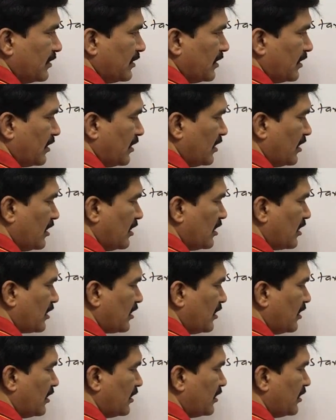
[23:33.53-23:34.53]
r
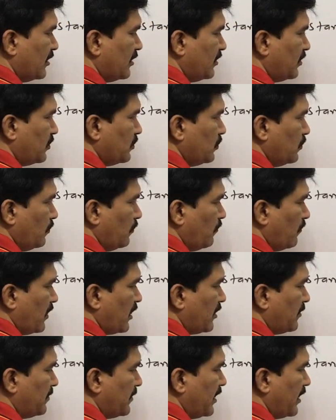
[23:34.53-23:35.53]
naught into 1
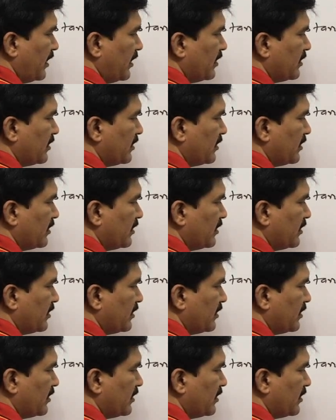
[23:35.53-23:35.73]
minus